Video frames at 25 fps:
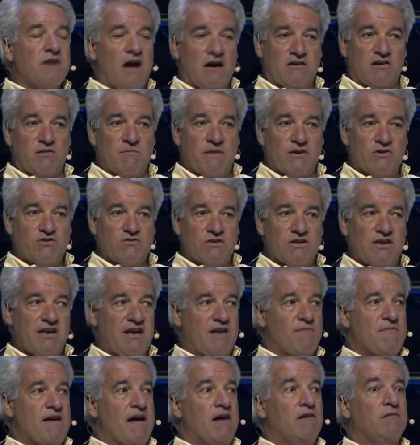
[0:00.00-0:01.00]
documentary
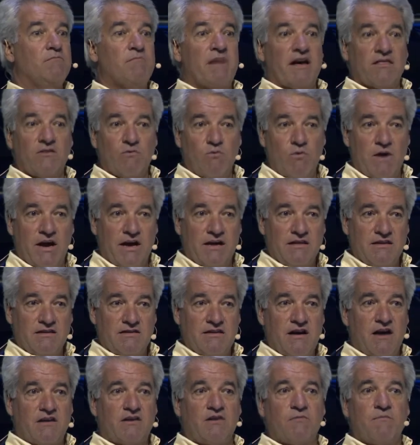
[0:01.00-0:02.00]
came out. By the way, the
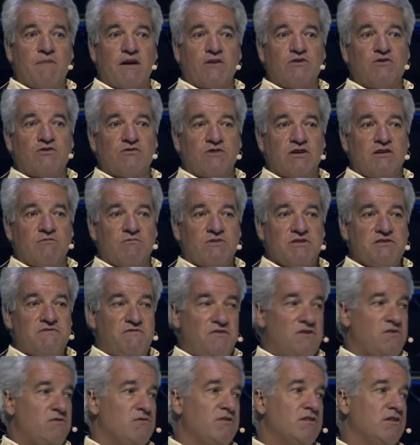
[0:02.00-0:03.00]
documentary was
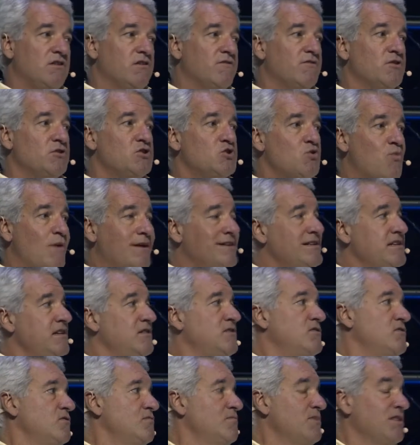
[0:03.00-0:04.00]
viewed in over
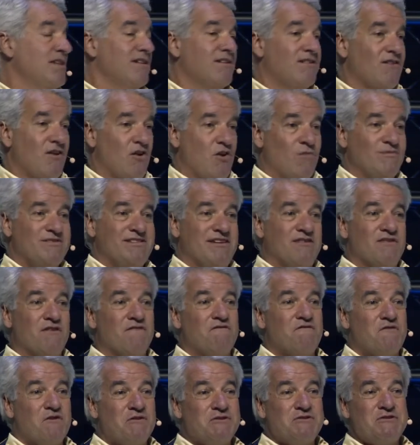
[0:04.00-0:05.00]
22 million homes in
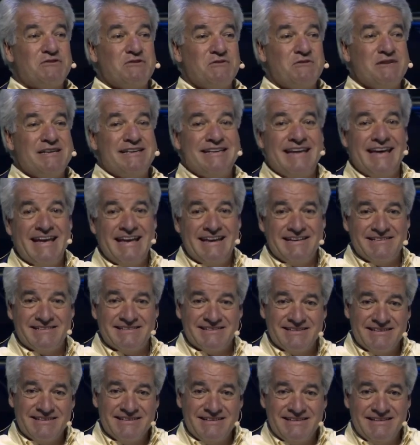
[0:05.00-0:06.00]
the first 30
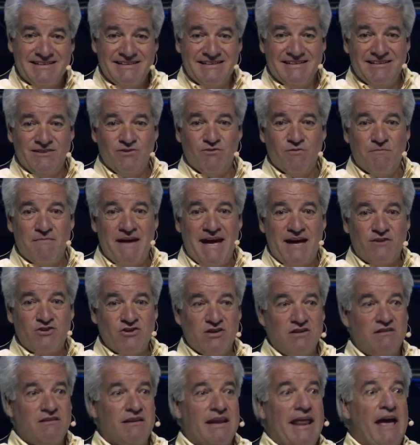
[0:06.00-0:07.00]
days. You
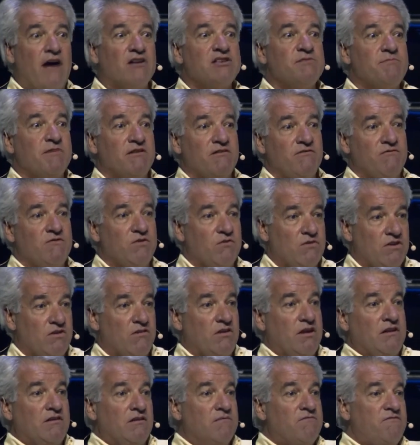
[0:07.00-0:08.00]
imagine? Now it's been viewed
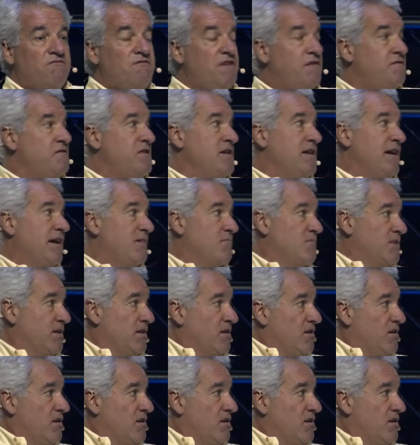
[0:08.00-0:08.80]
into 58